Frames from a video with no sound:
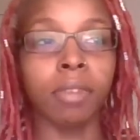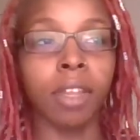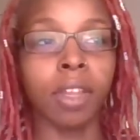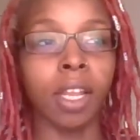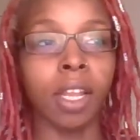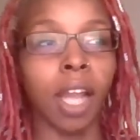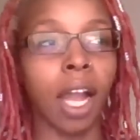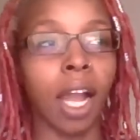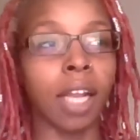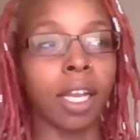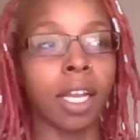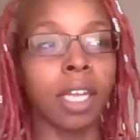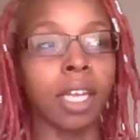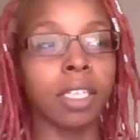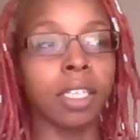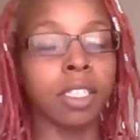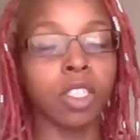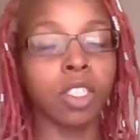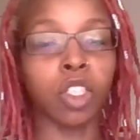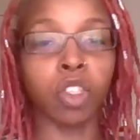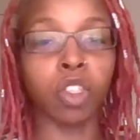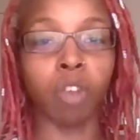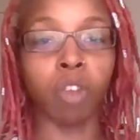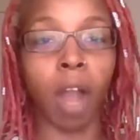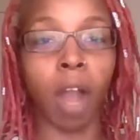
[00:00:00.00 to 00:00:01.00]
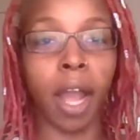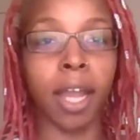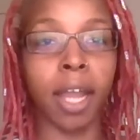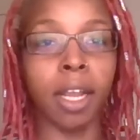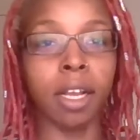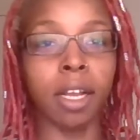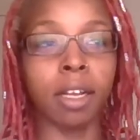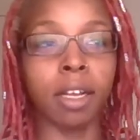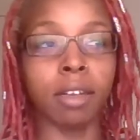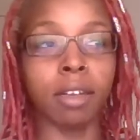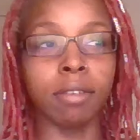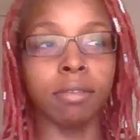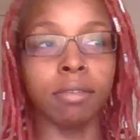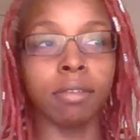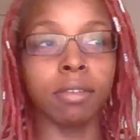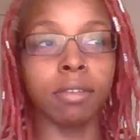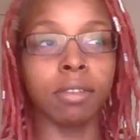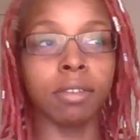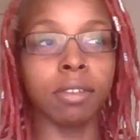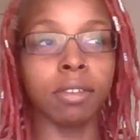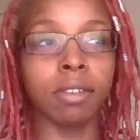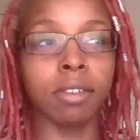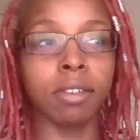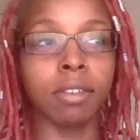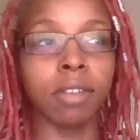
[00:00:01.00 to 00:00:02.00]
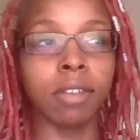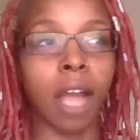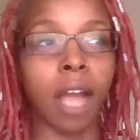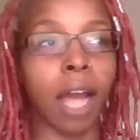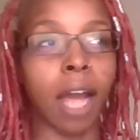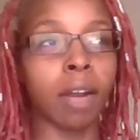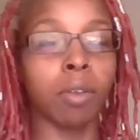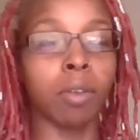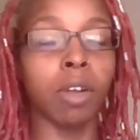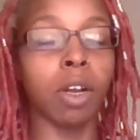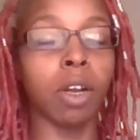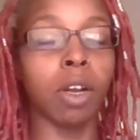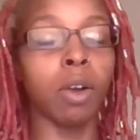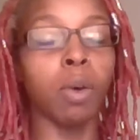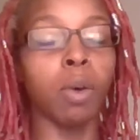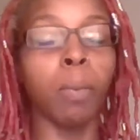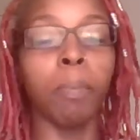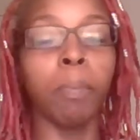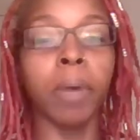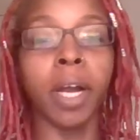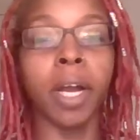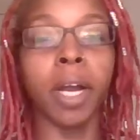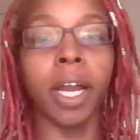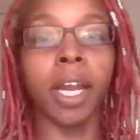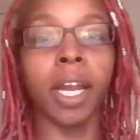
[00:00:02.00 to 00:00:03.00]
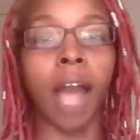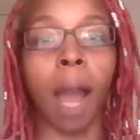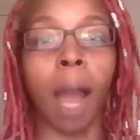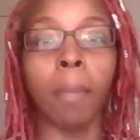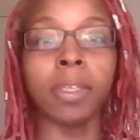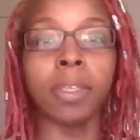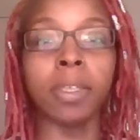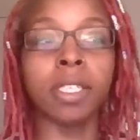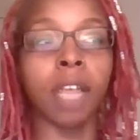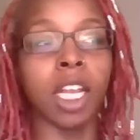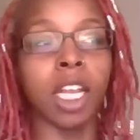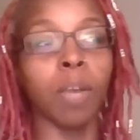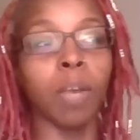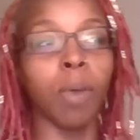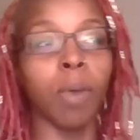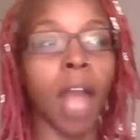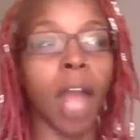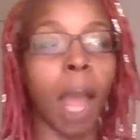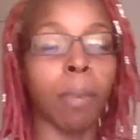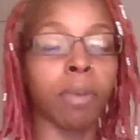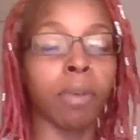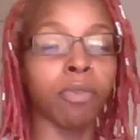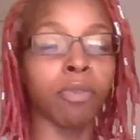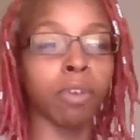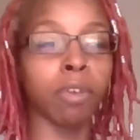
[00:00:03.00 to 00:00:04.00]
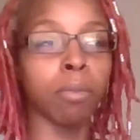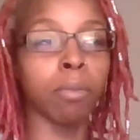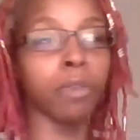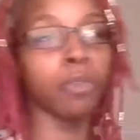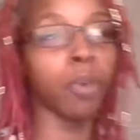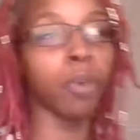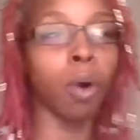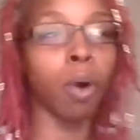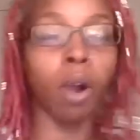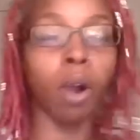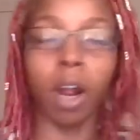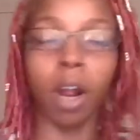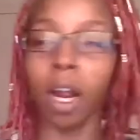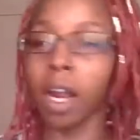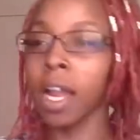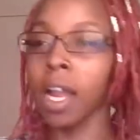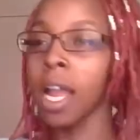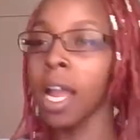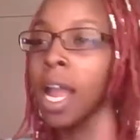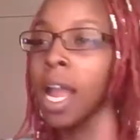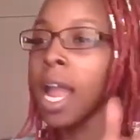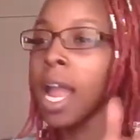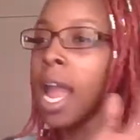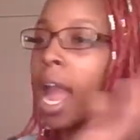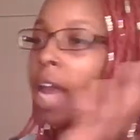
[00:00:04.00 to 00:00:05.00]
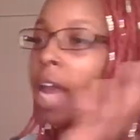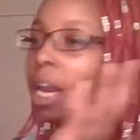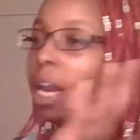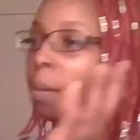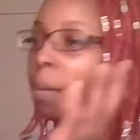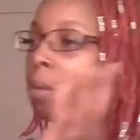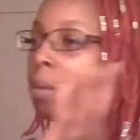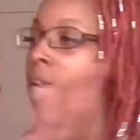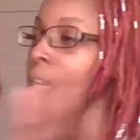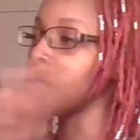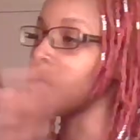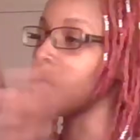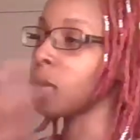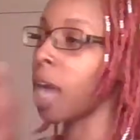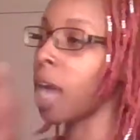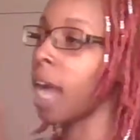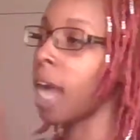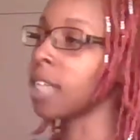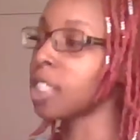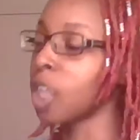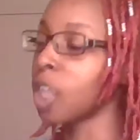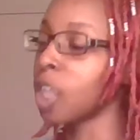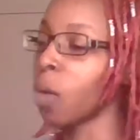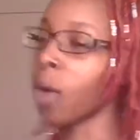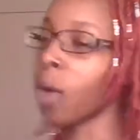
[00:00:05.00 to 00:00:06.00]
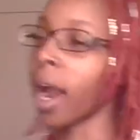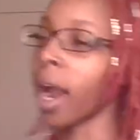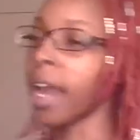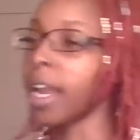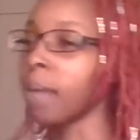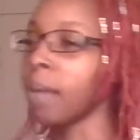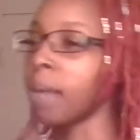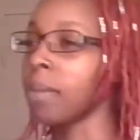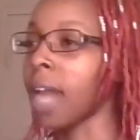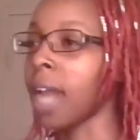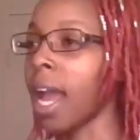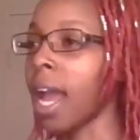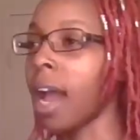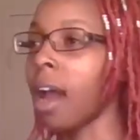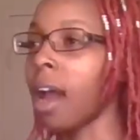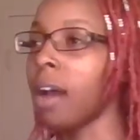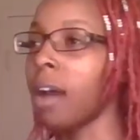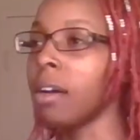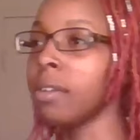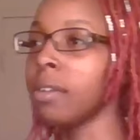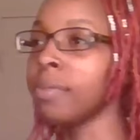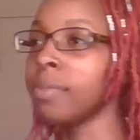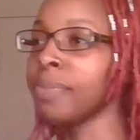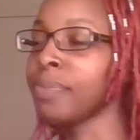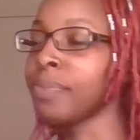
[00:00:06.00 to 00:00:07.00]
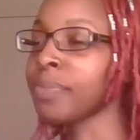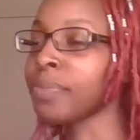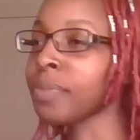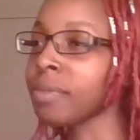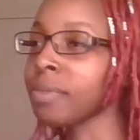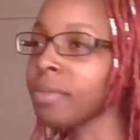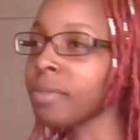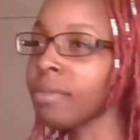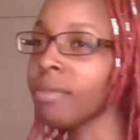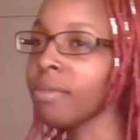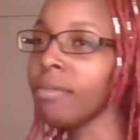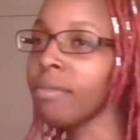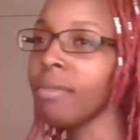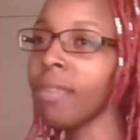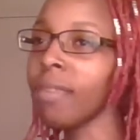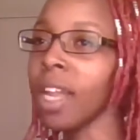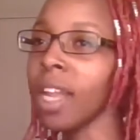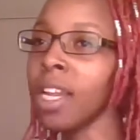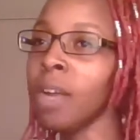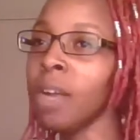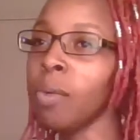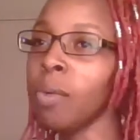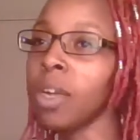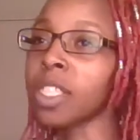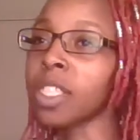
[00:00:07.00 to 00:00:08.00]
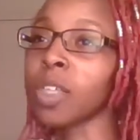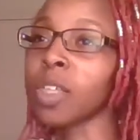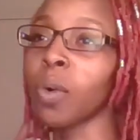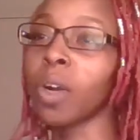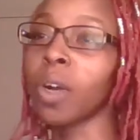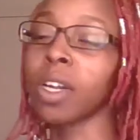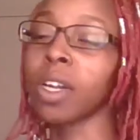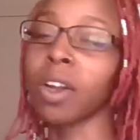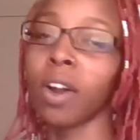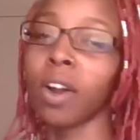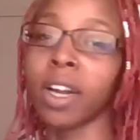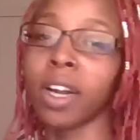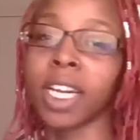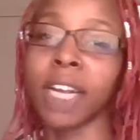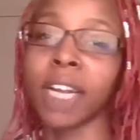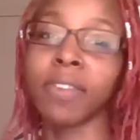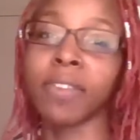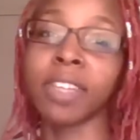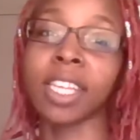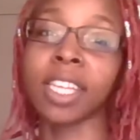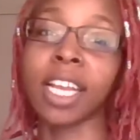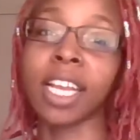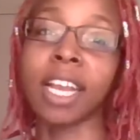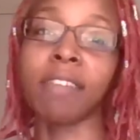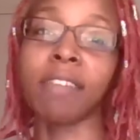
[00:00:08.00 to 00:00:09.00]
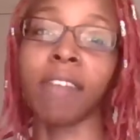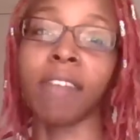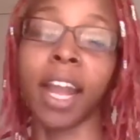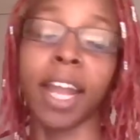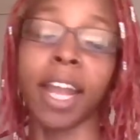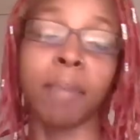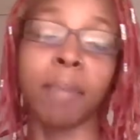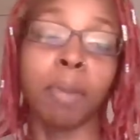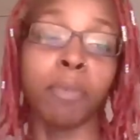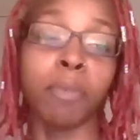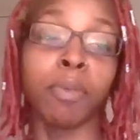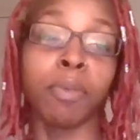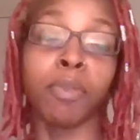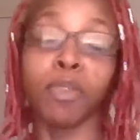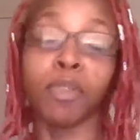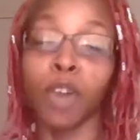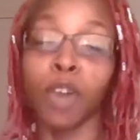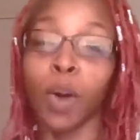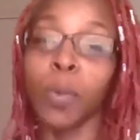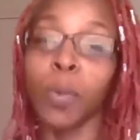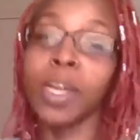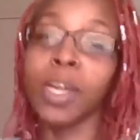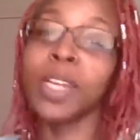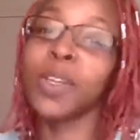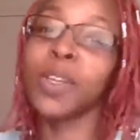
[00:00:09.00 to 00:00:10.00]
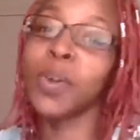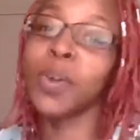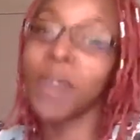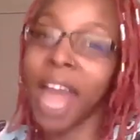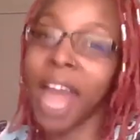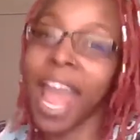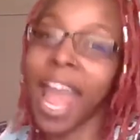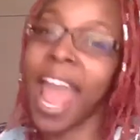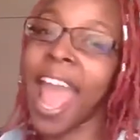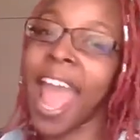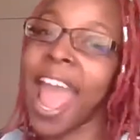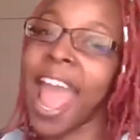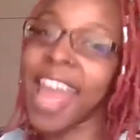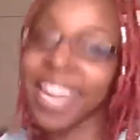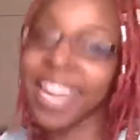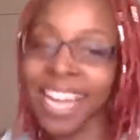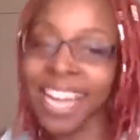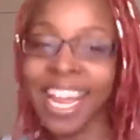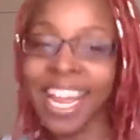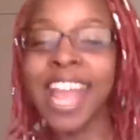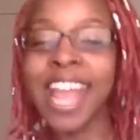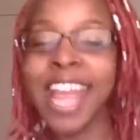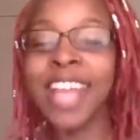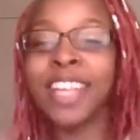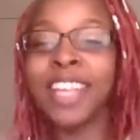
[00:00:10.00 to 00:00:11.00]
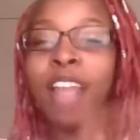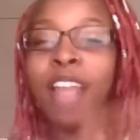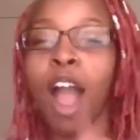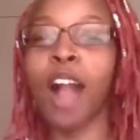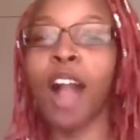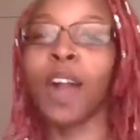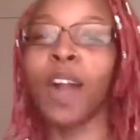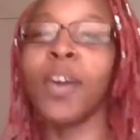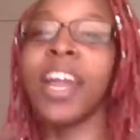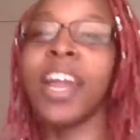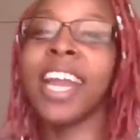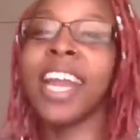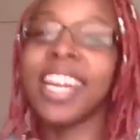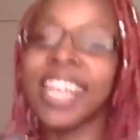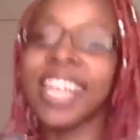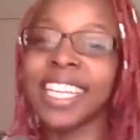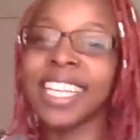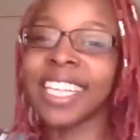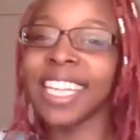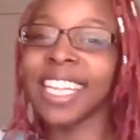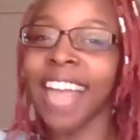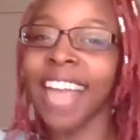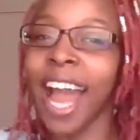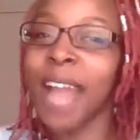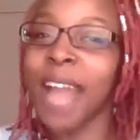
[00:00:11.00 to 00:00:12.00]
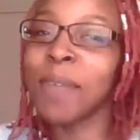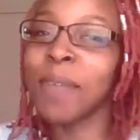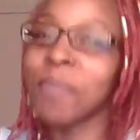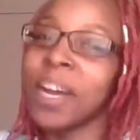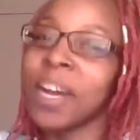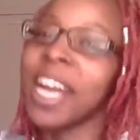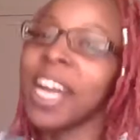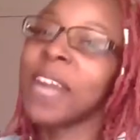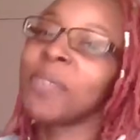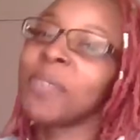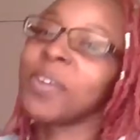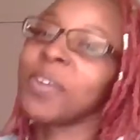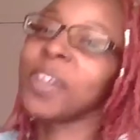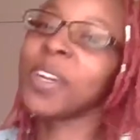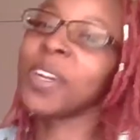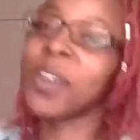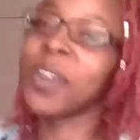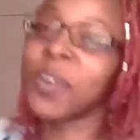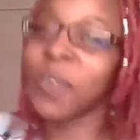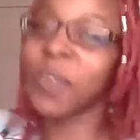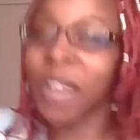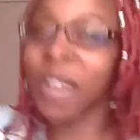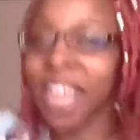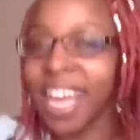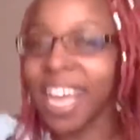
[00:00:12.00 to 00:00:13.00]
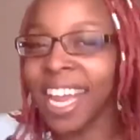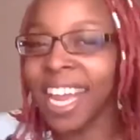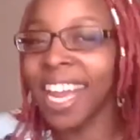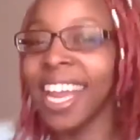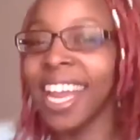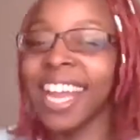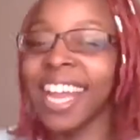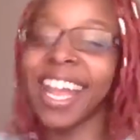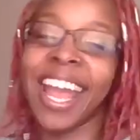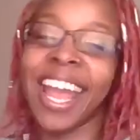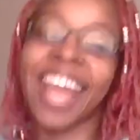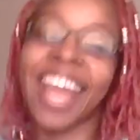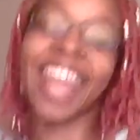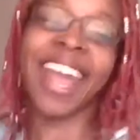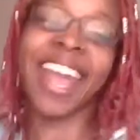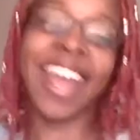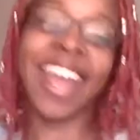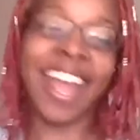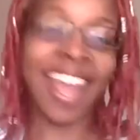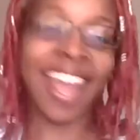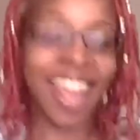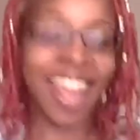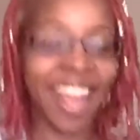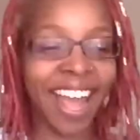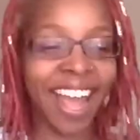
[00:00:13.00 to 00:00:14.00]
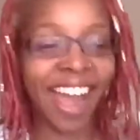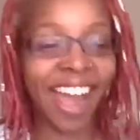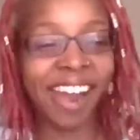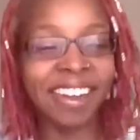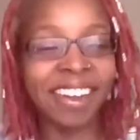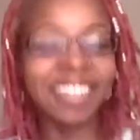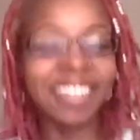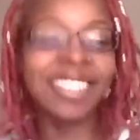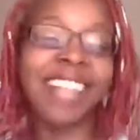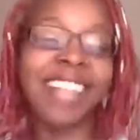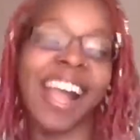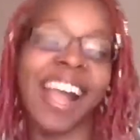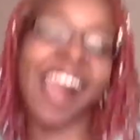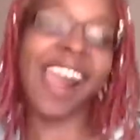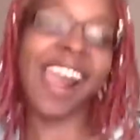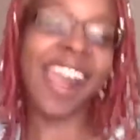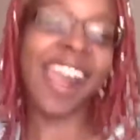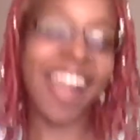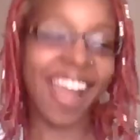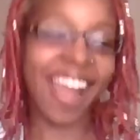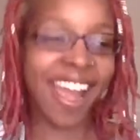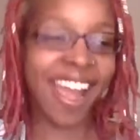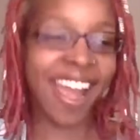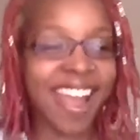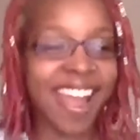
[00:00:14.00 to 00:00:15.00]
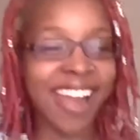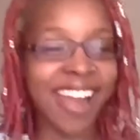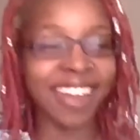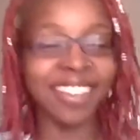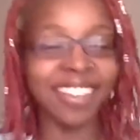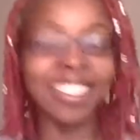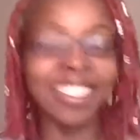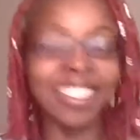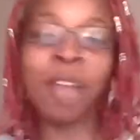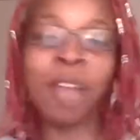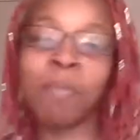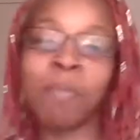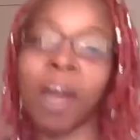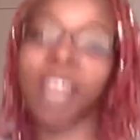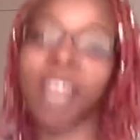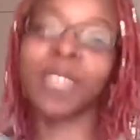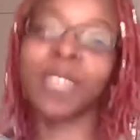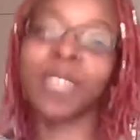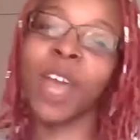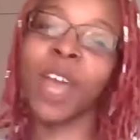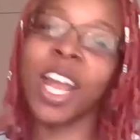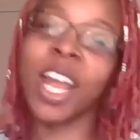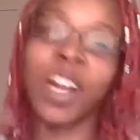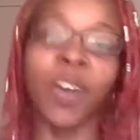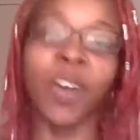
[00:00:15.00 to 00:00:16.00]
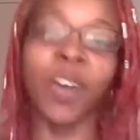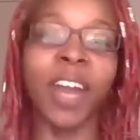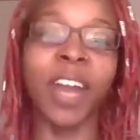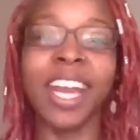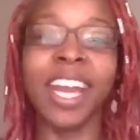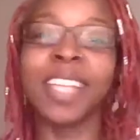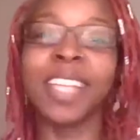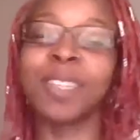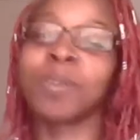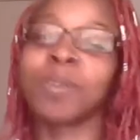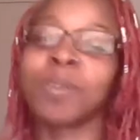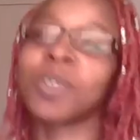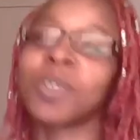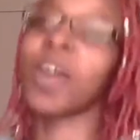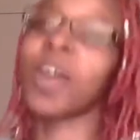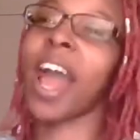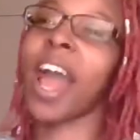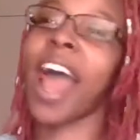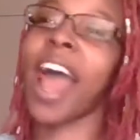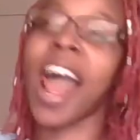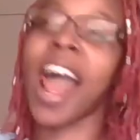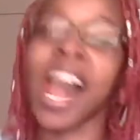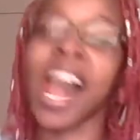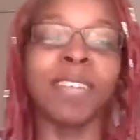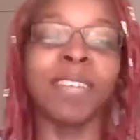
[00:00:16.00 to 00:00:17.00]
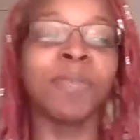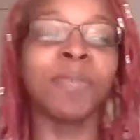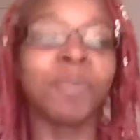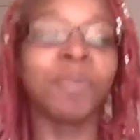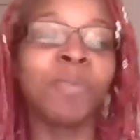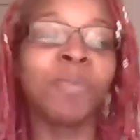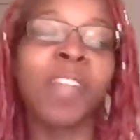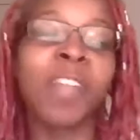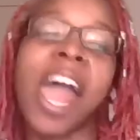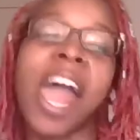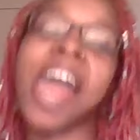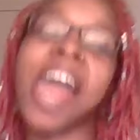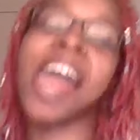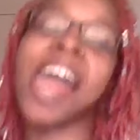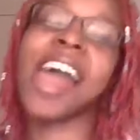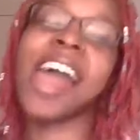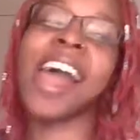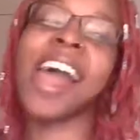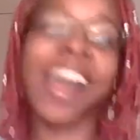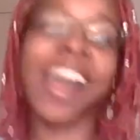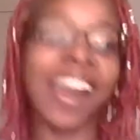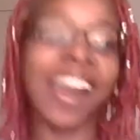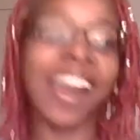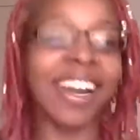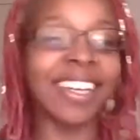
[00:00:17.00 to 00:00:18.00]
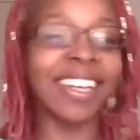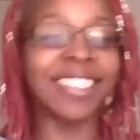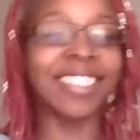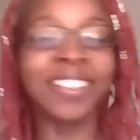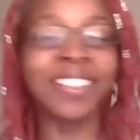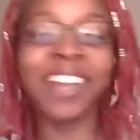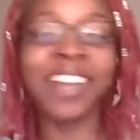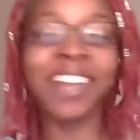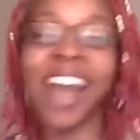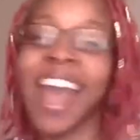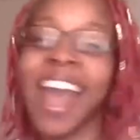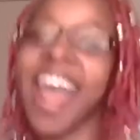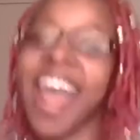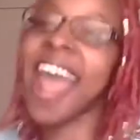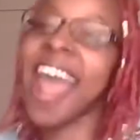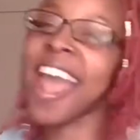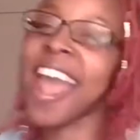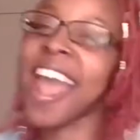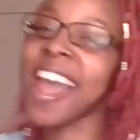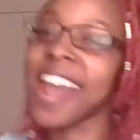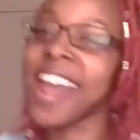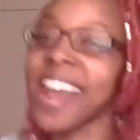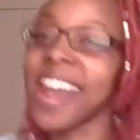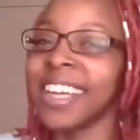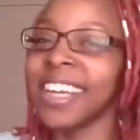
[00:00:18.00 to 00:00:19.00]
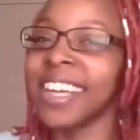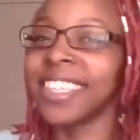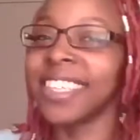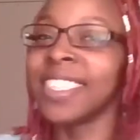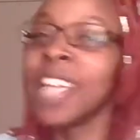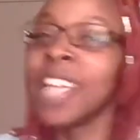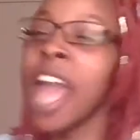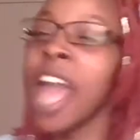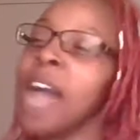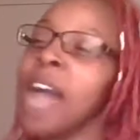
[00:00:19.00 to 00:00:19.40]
I guess a strike. I don't know, but I'm gonna tell you what happened from before, and I'm gonna let you guys know where I am now and what's going on and everything, right? But before we do that, y'all go ahead and hit the like button real quick. Ow, ow. Might as well go ahead and subscribe. Ow, ow.